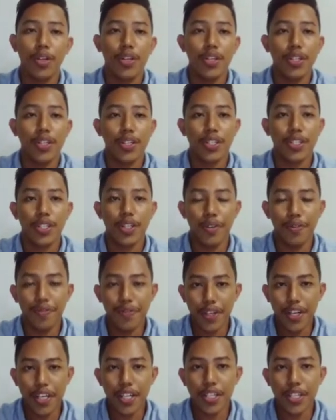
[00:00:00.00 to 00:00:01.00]
So
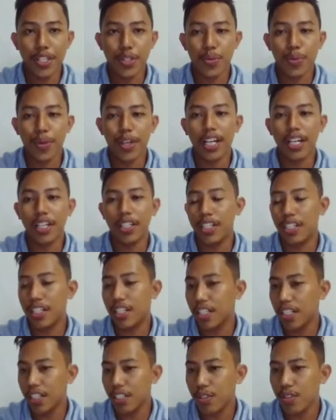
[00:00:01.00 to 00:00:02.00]
first, we are
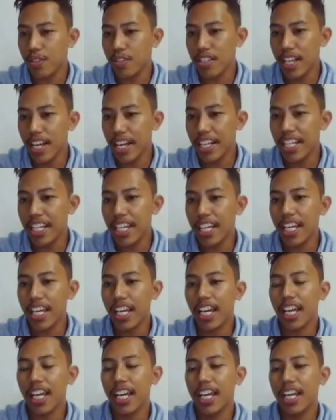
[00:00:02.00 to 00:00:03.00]
to
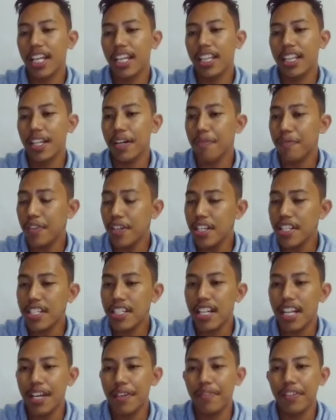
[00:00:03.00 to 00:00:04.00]
study the first
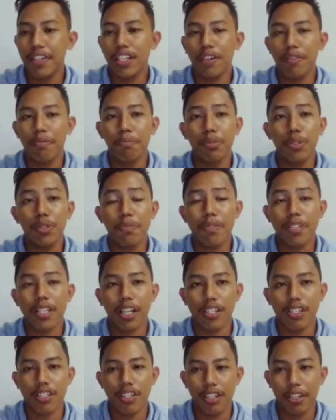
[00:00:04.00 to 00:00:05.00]
level of Bloom's
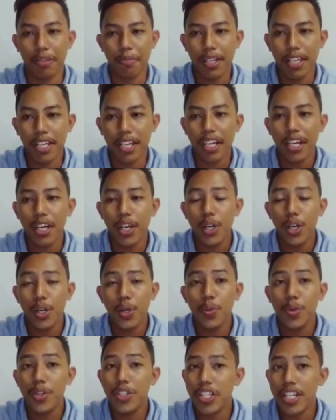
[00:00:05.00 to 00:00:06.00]
taxonomy,
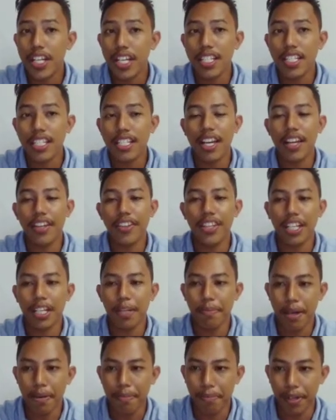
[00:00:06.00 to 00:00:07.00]
which is the
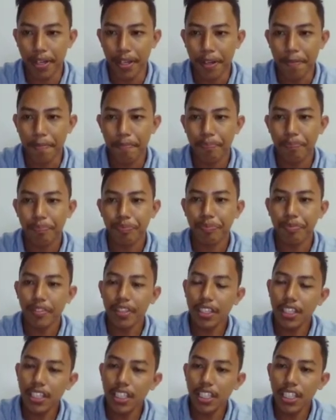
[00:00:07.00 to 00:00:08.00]
remember.
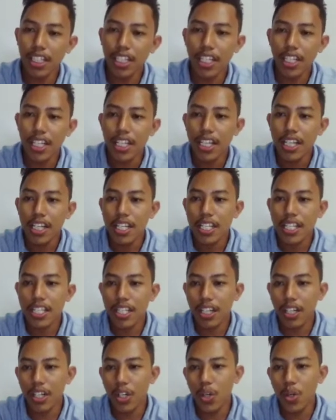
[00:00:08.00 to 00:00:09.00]

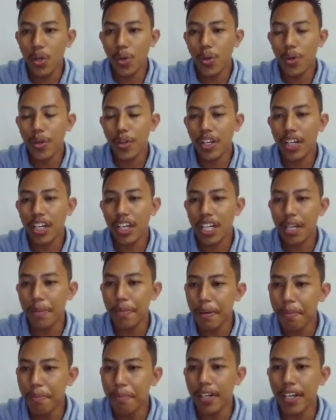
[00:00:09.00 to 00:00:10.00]
So
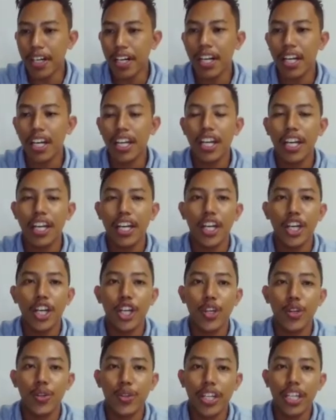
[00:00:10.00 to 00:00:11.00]
remember,
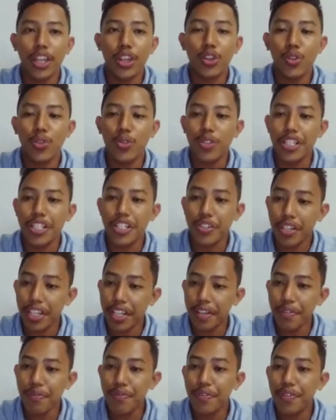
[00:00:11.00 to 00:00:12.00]
you need to
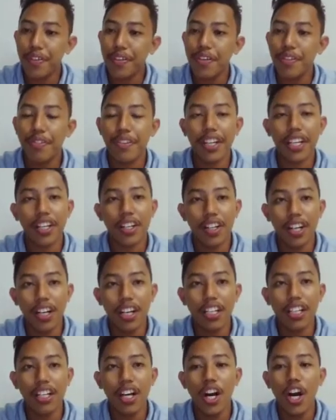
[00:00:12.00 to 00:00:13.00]
retrieve,
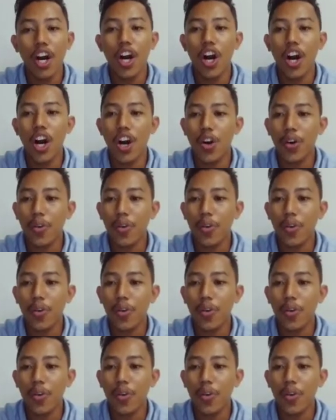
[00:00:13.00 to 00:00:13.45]
recall, or